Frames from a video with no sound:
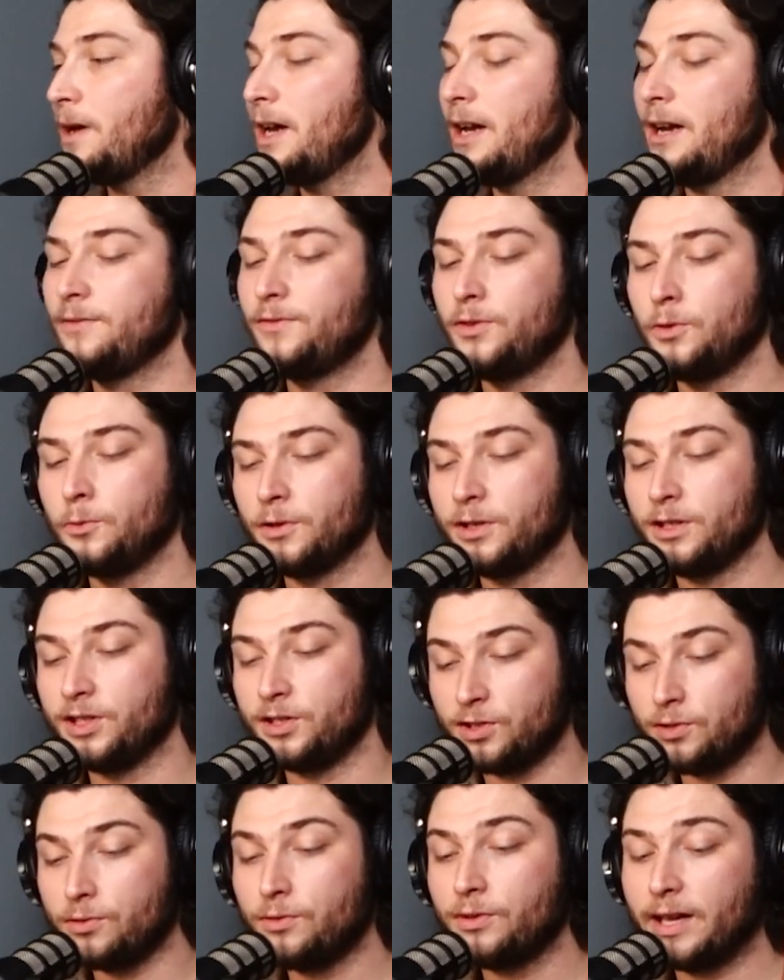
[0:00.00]
And if you were to
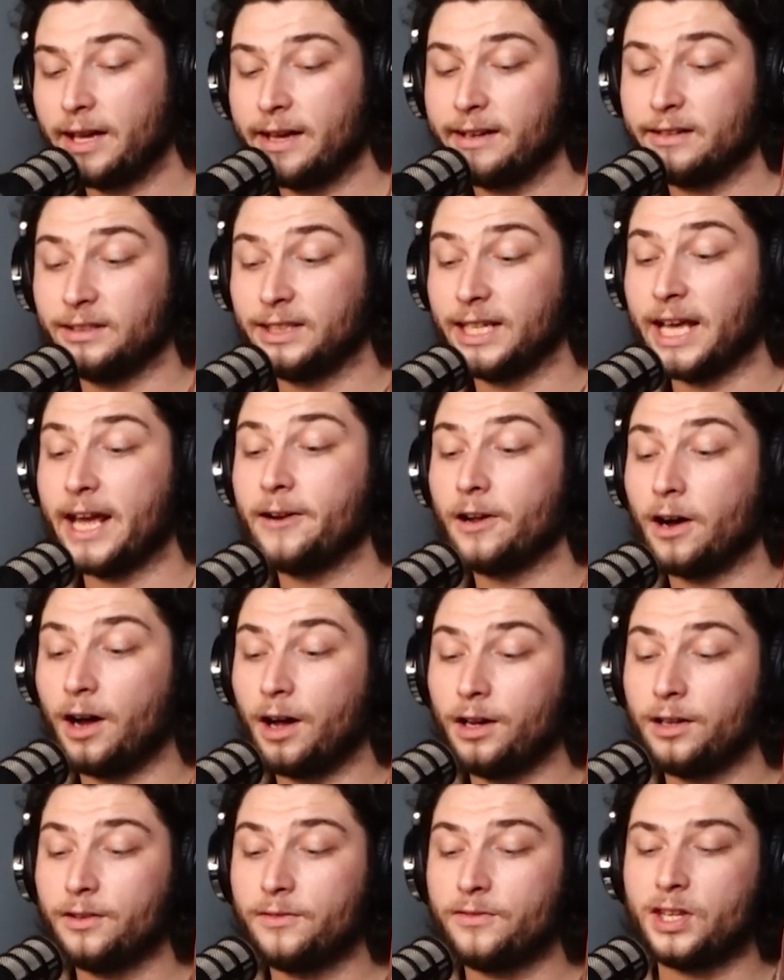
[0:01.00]
do that and let
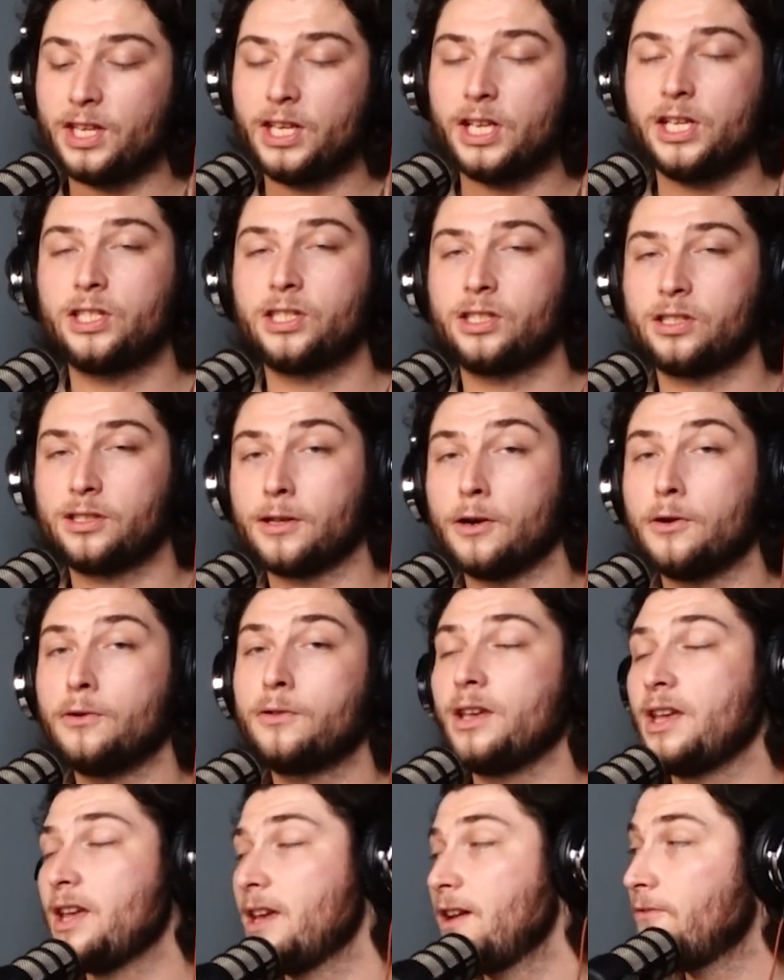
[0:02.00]
all of these
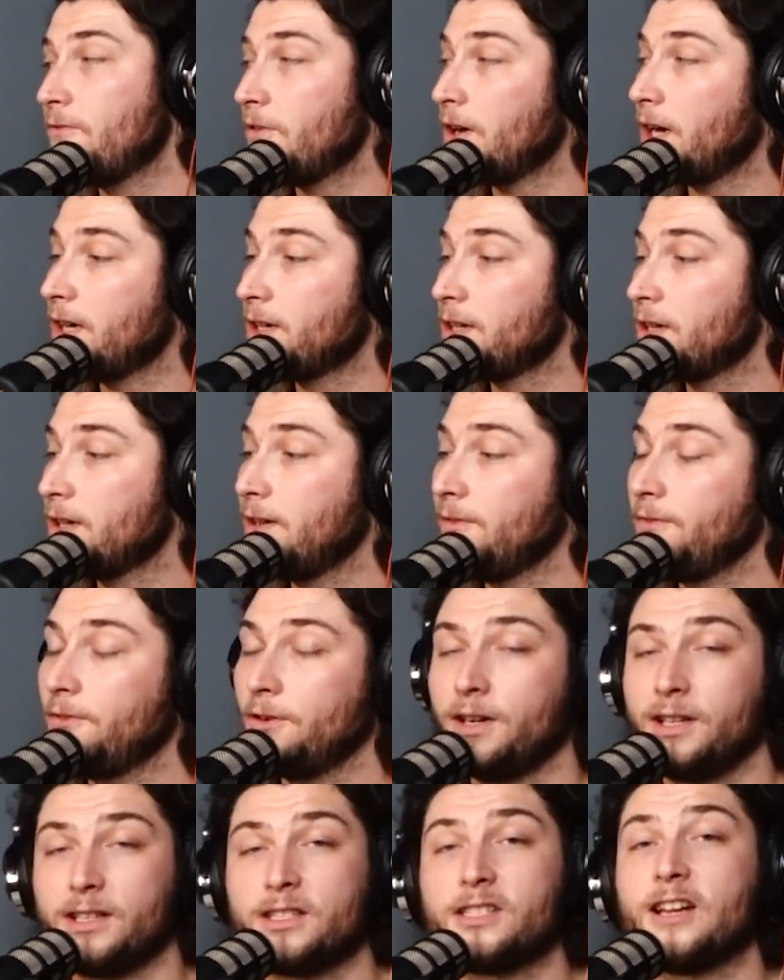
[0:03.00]
soak in vodka for
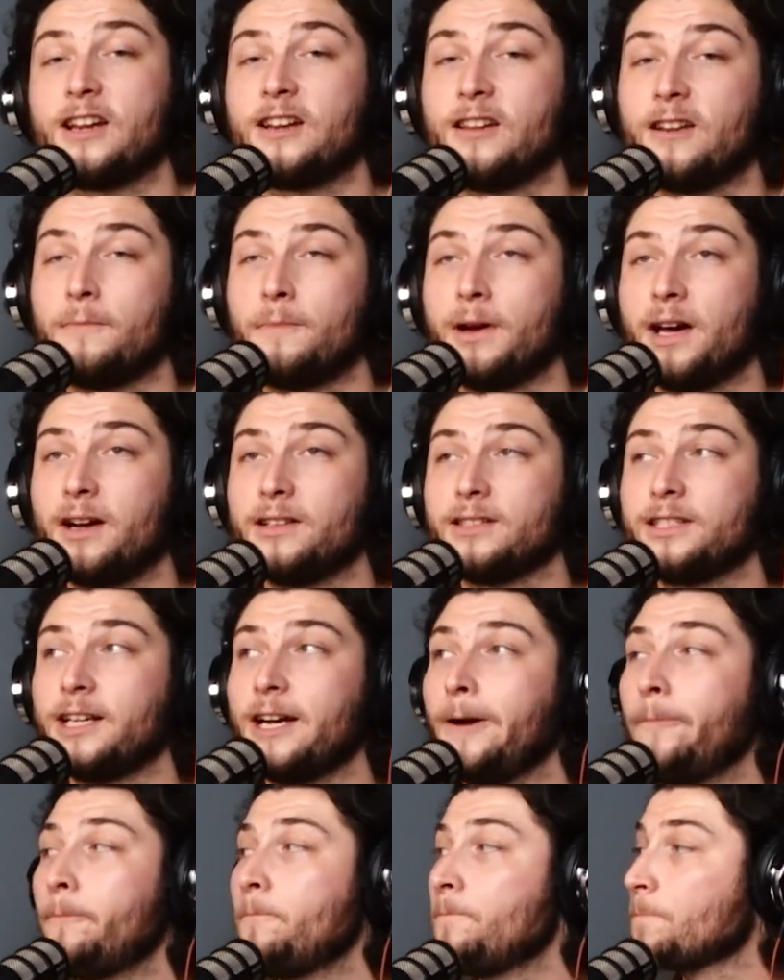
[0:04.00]
an extended amount of
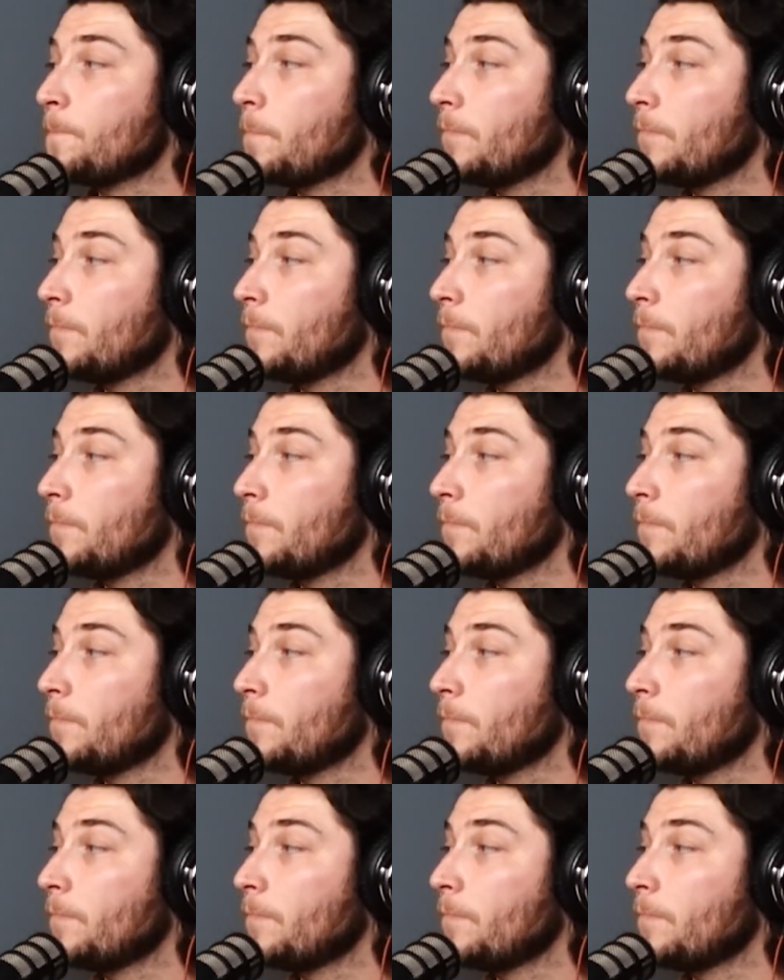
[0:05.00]
time,